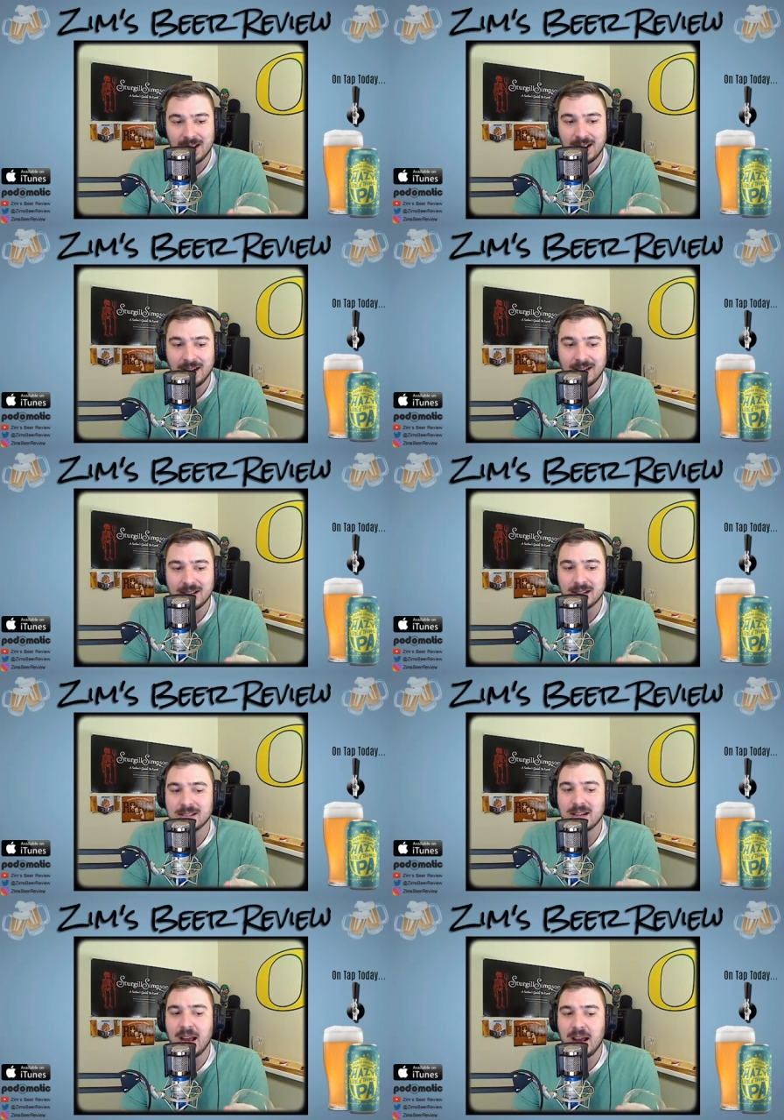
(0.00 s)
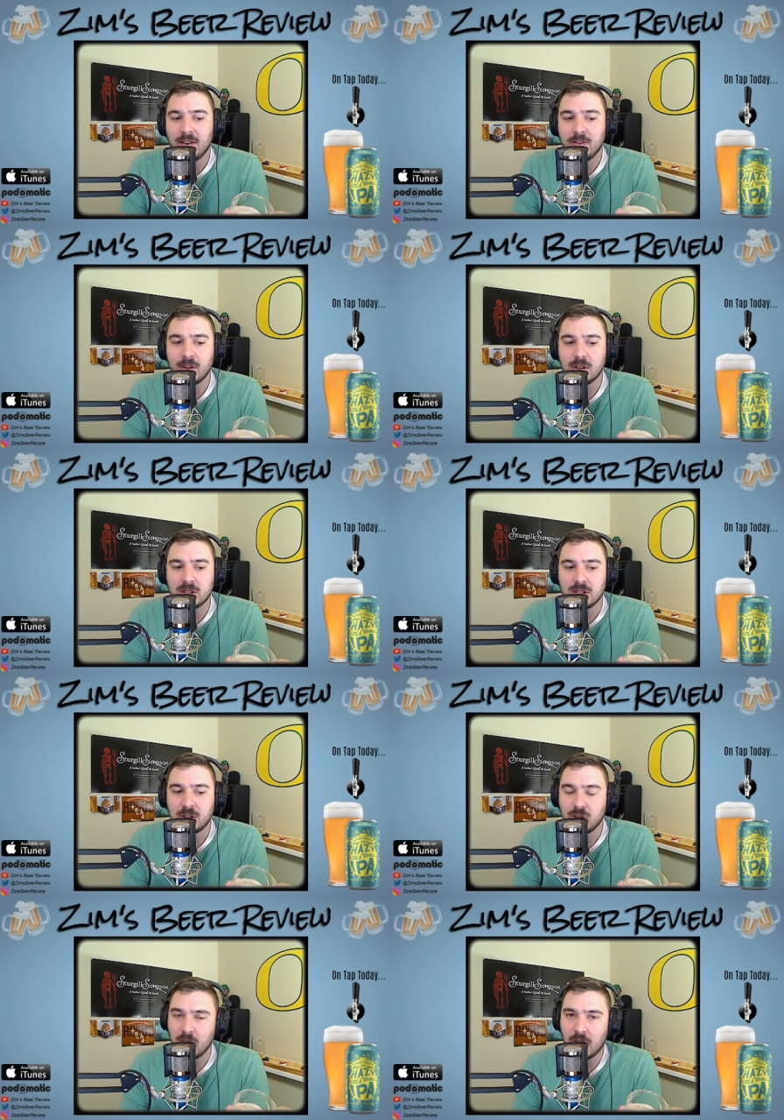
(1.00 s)
And it doesn't have
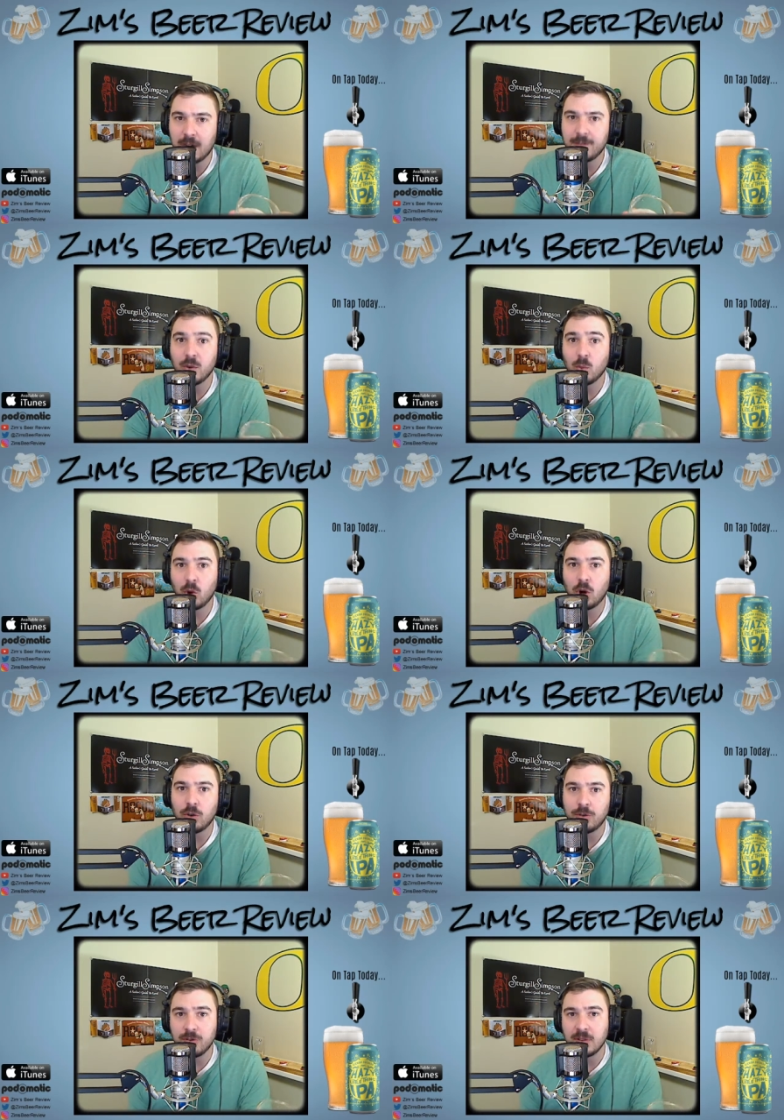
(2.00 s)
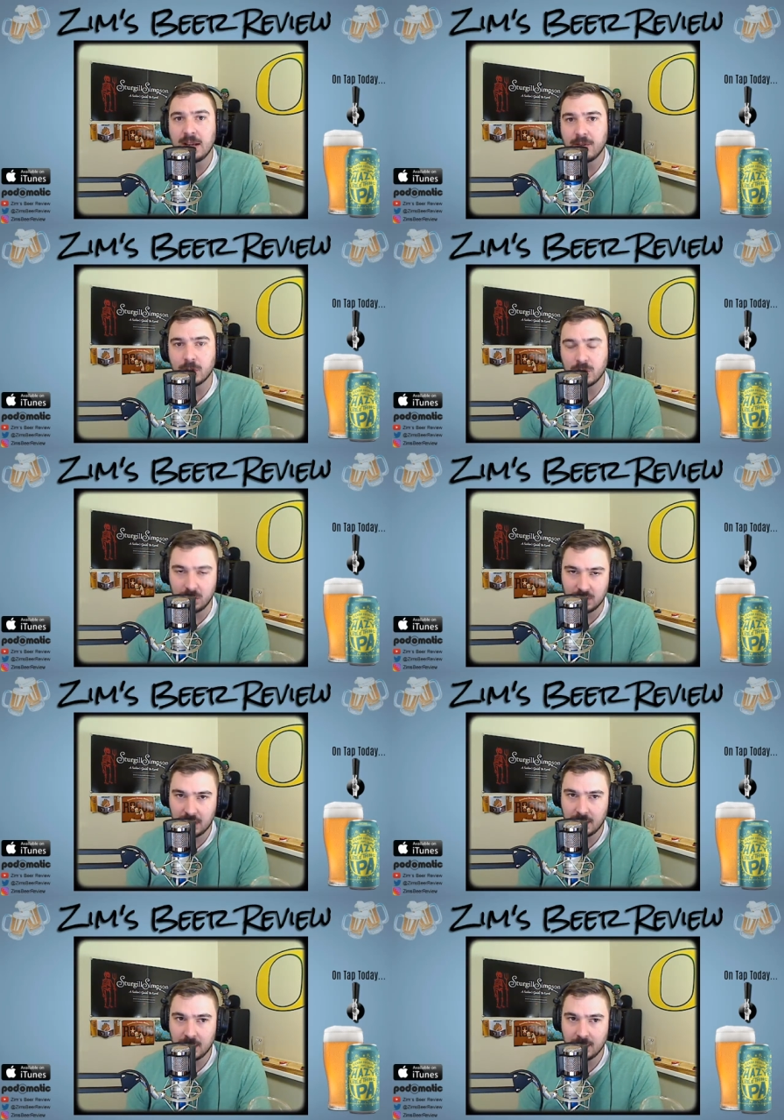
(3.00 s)
such a off-the-wall flavor to
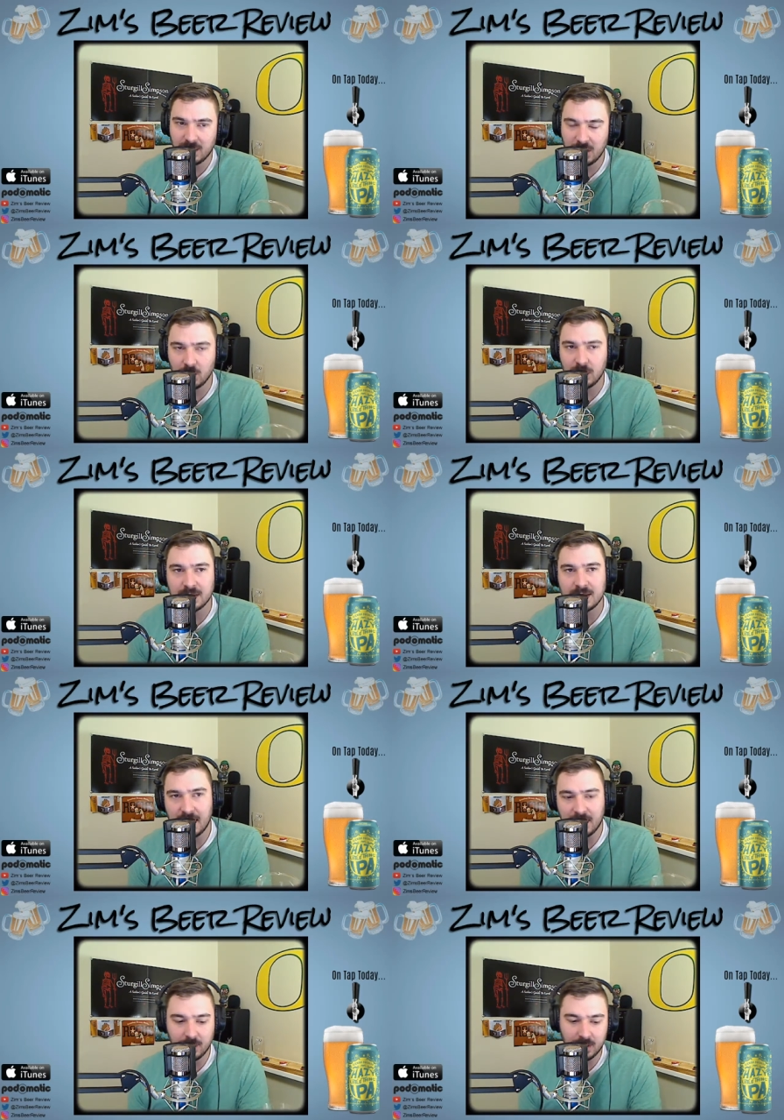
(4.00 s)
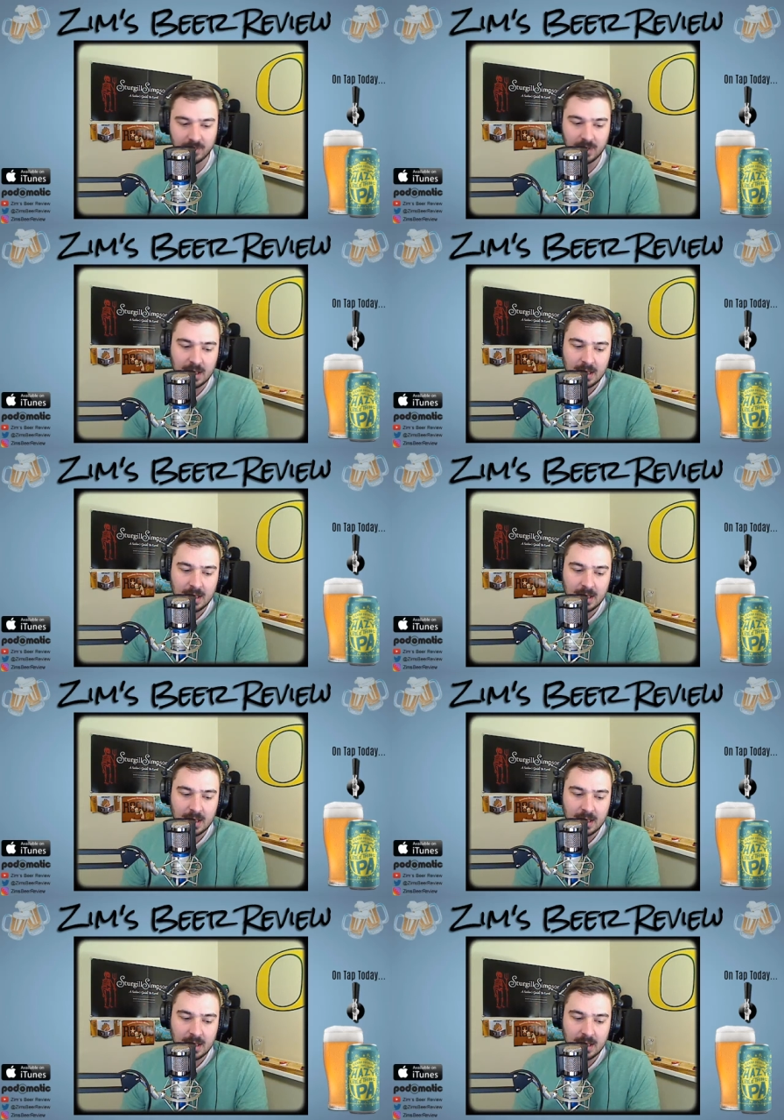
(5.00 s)
it that you'd get tired of.